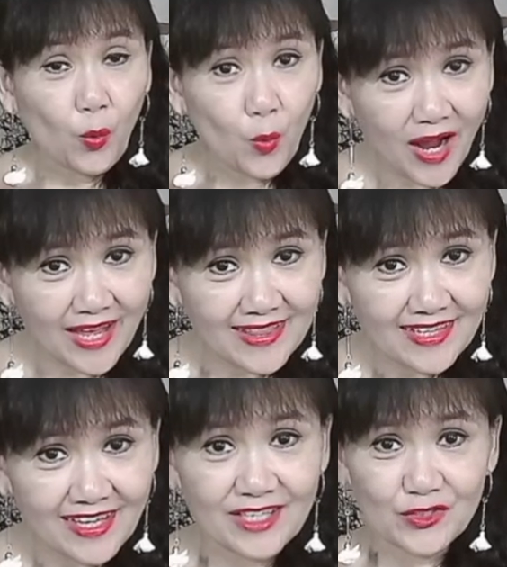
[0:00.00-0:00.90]
what
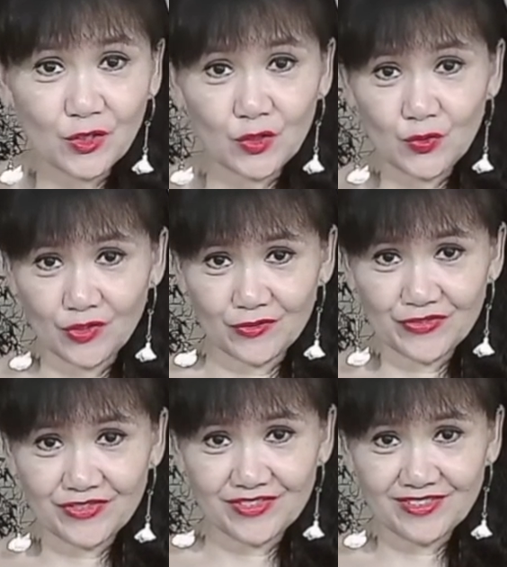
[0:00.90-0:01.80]
is
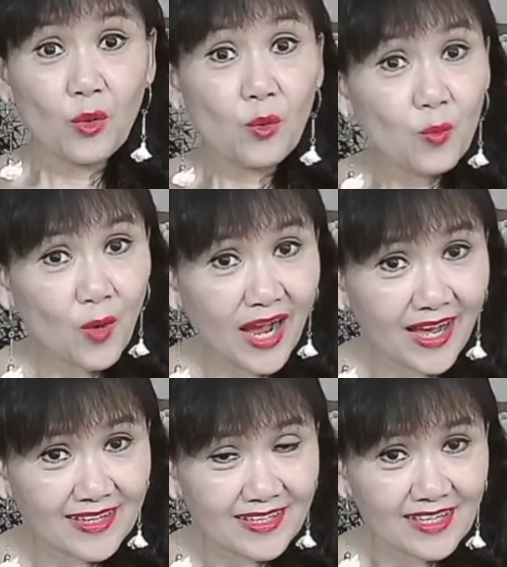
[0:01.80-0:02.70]
glucose, what
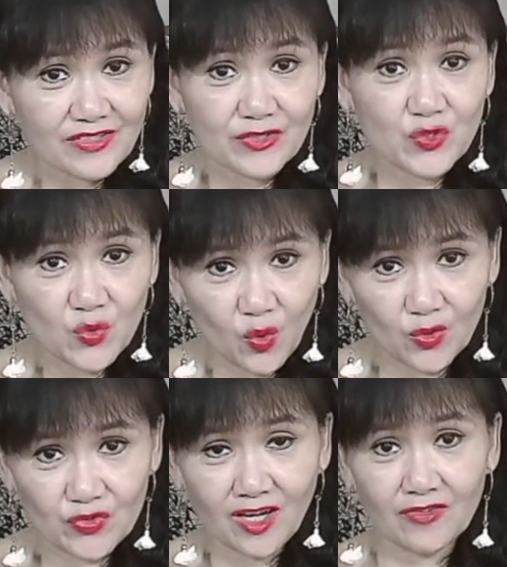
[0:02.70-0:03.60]
is the
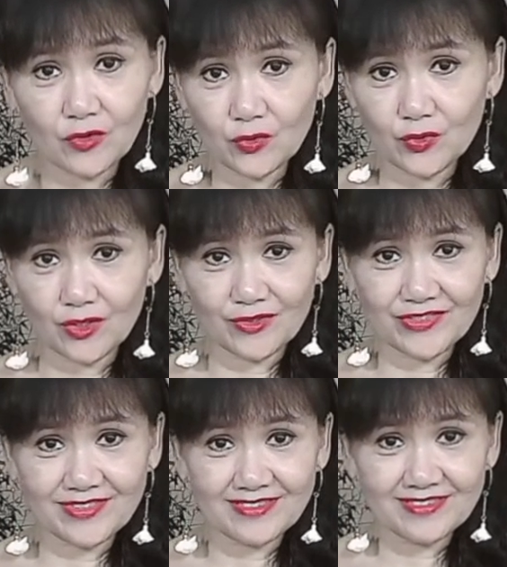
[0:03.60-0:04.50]
source of
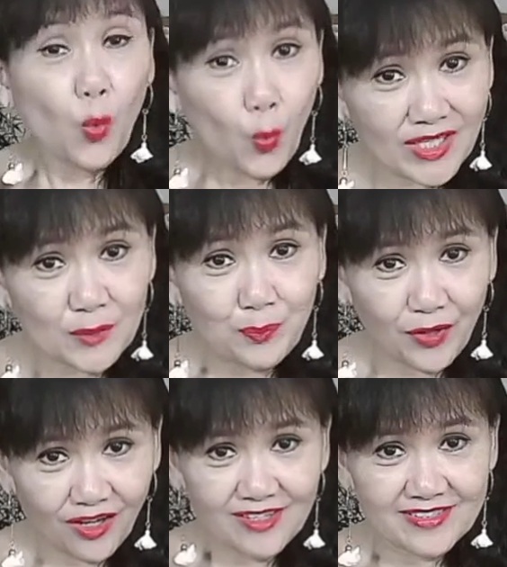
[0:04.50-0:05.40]
glucose, which
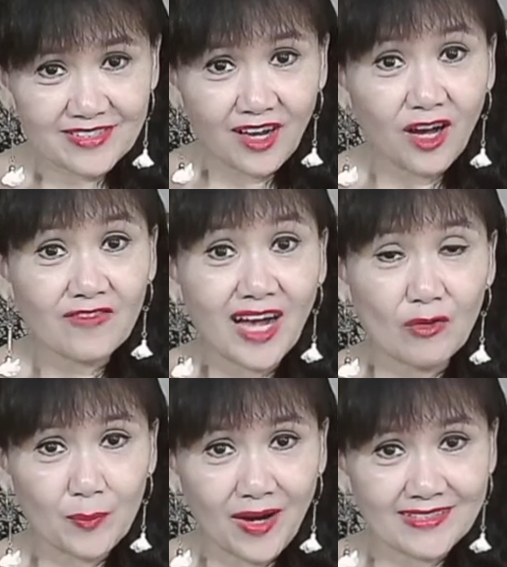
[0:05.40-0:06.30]
parts of our
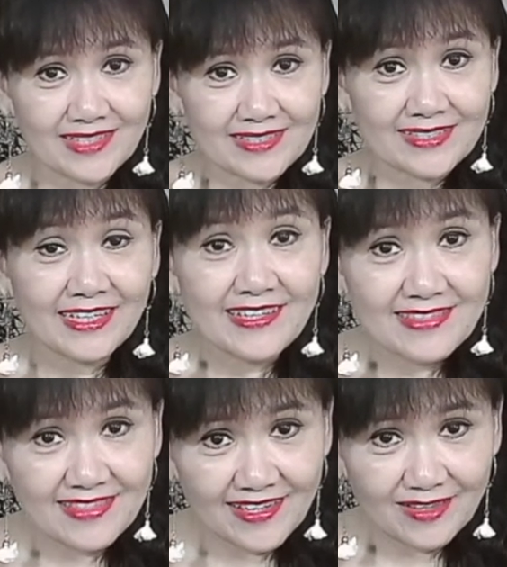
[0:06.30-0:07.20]
bodies
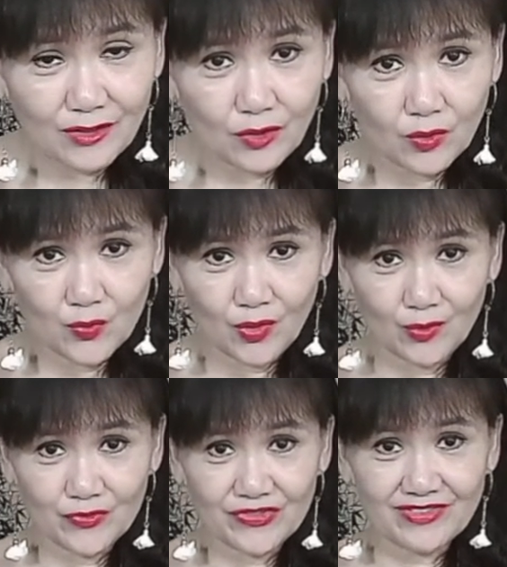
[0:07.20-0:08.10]
need
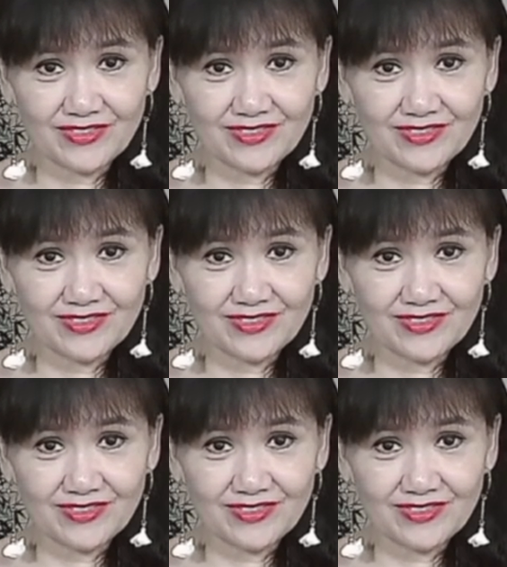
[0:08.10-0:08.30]
glucose.